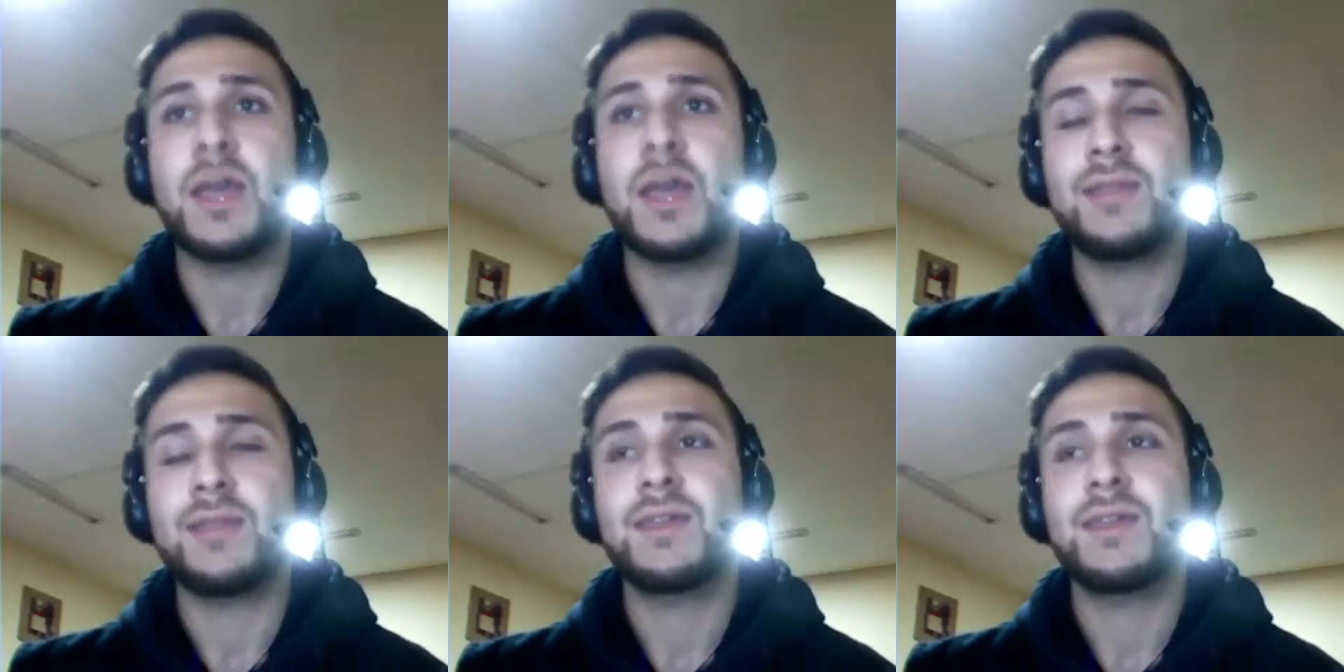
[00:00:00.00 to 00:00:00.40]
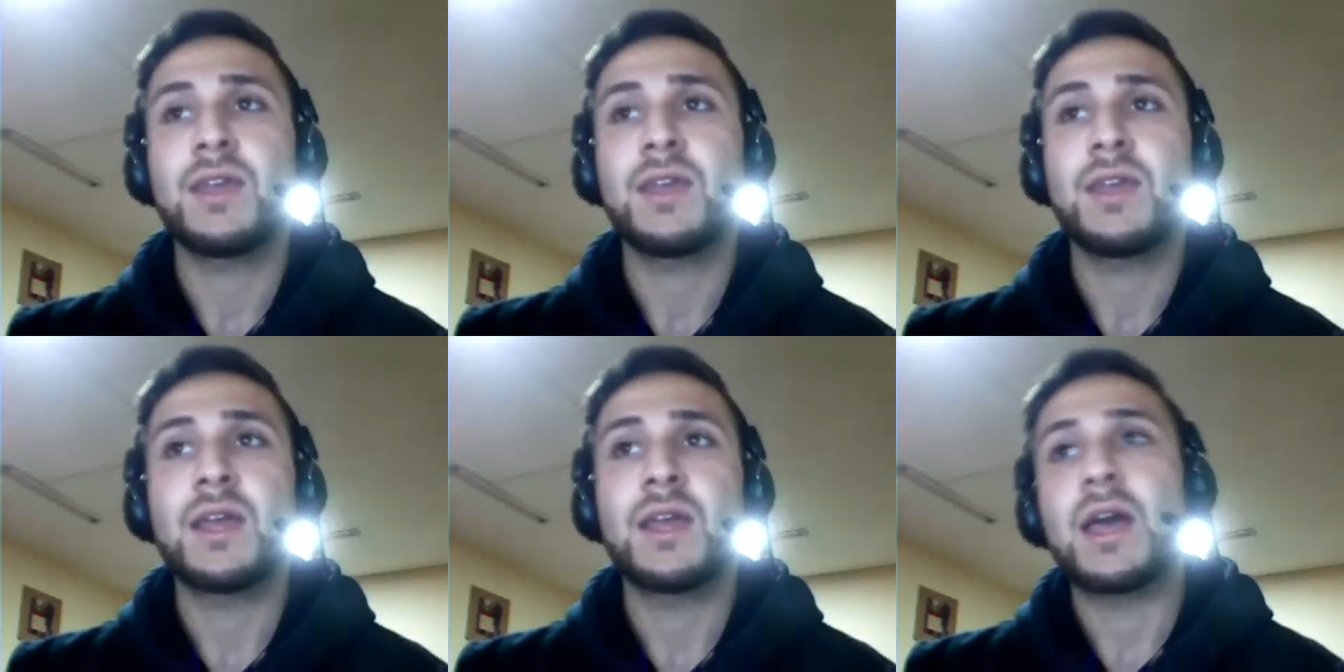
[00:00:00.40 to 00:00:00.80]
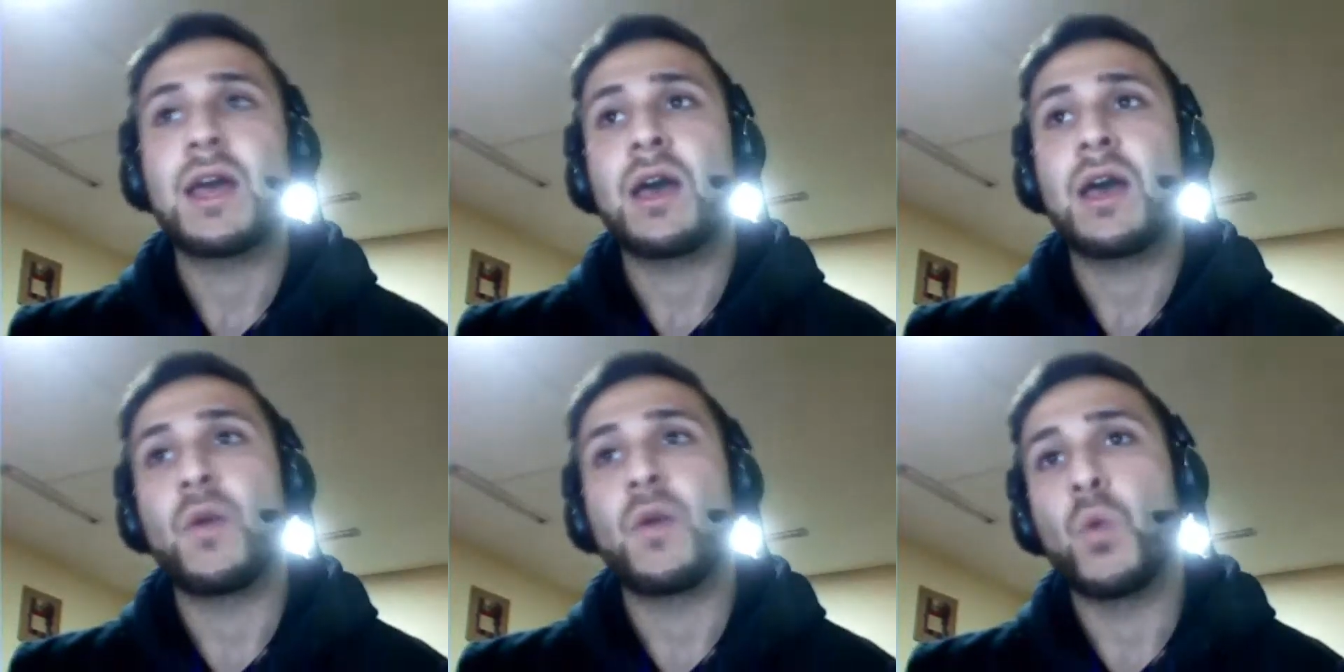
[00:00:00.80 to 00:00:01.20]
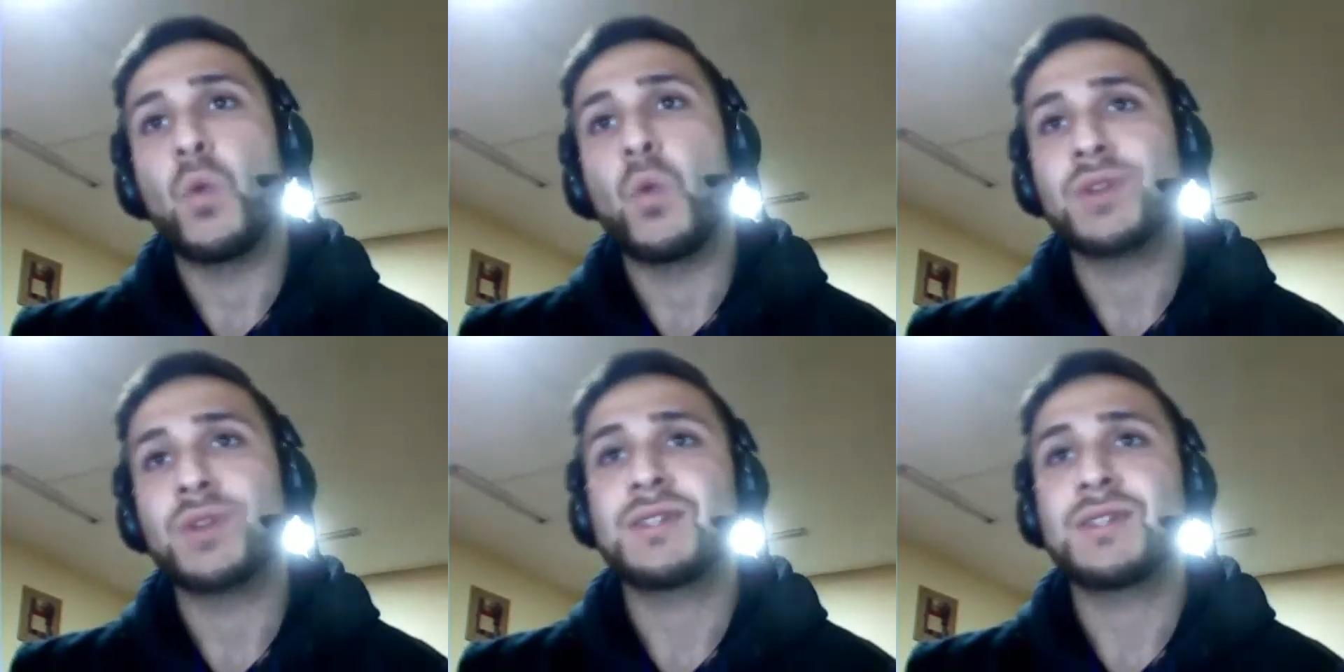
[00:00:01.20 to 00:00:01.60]
he or she and
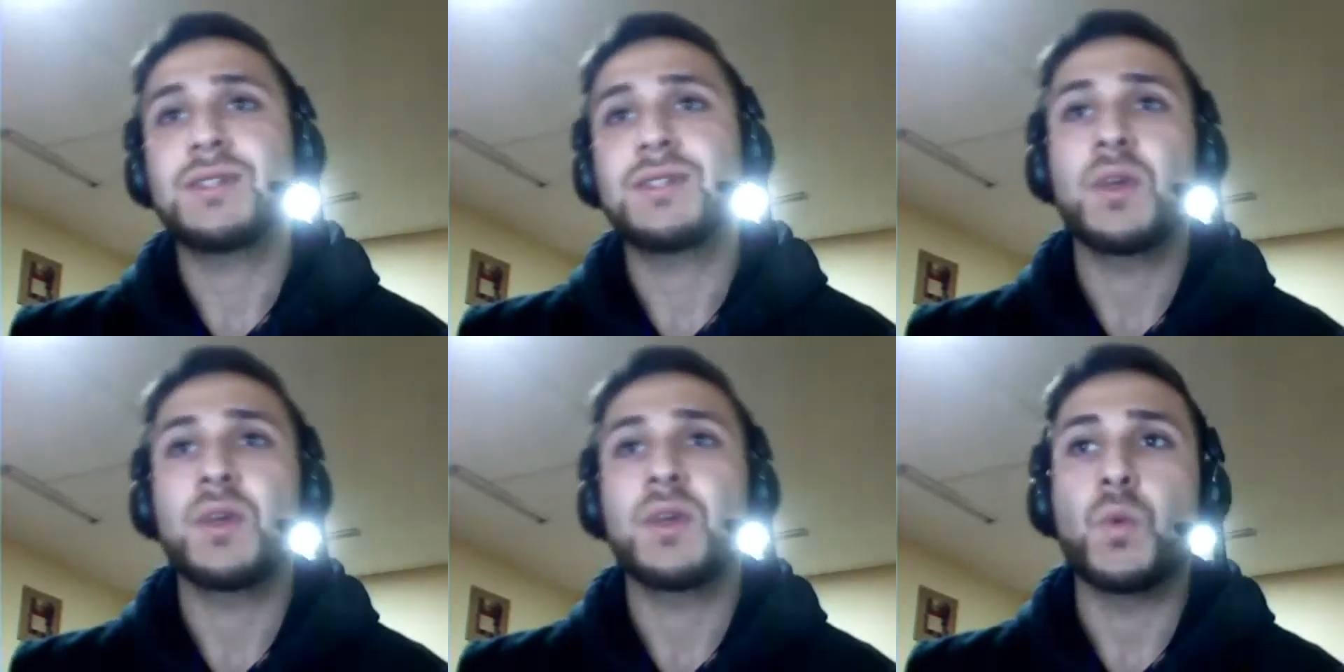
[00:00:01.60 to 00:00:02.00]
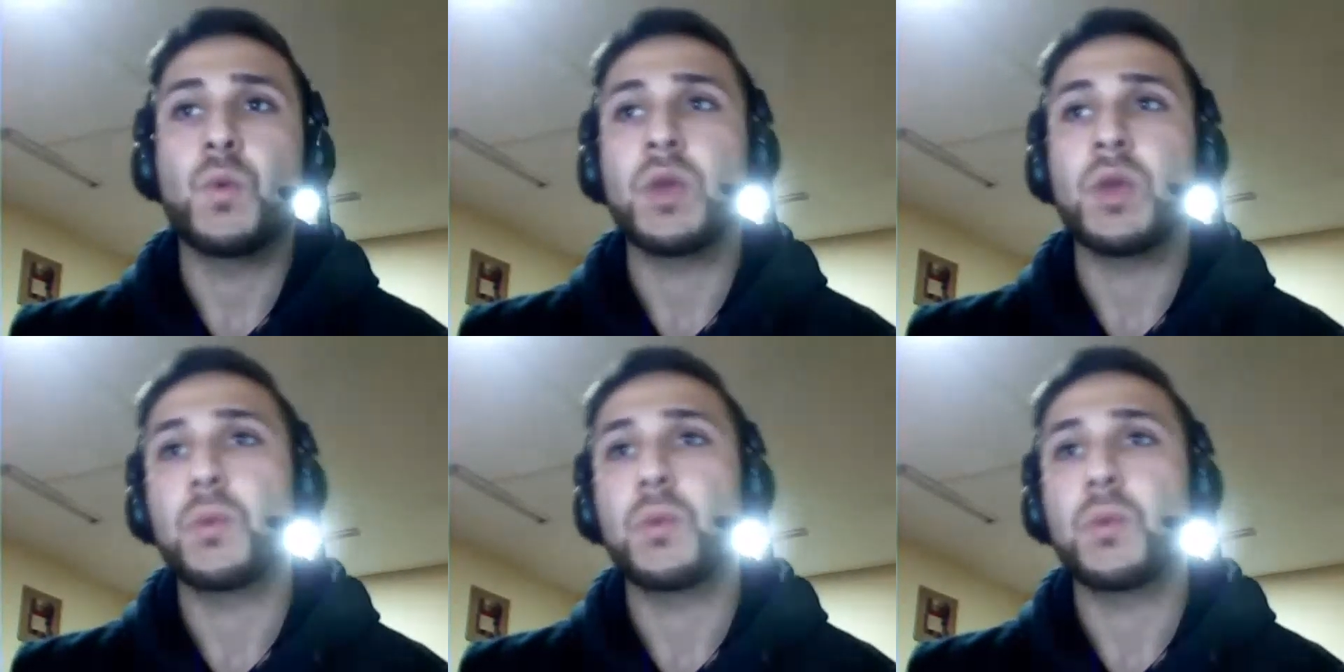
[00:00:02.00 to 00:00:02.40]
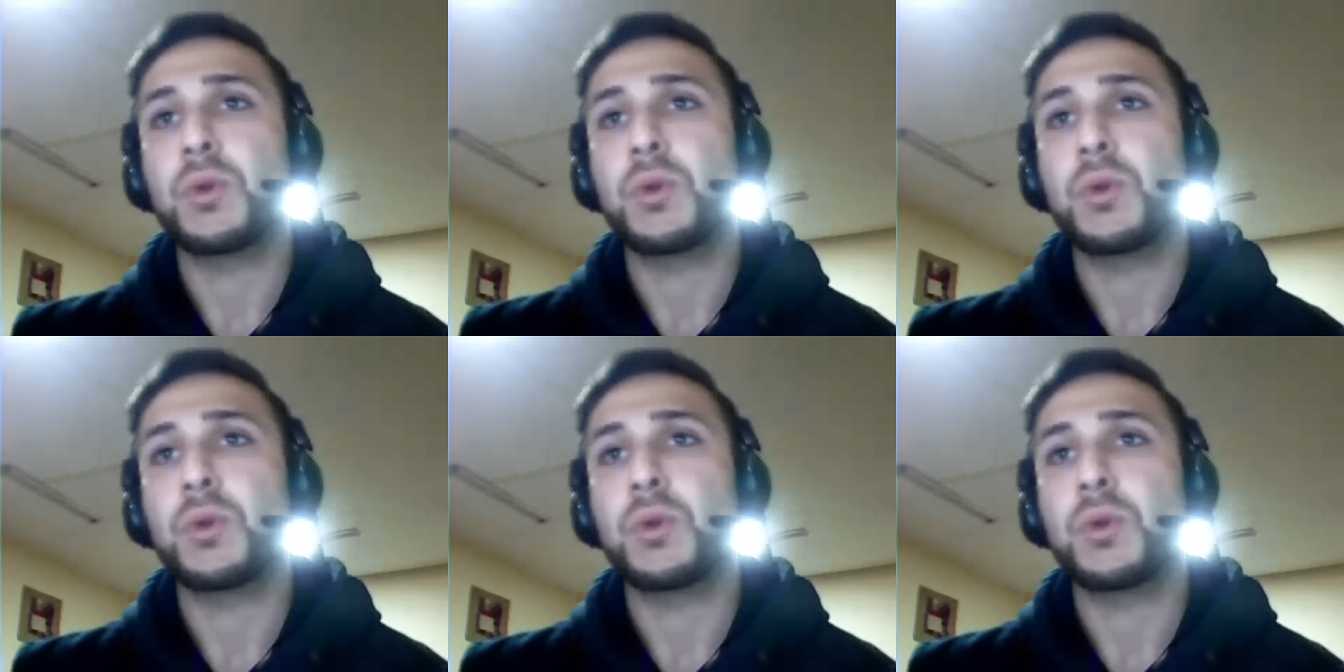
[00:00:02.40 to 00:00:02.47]
it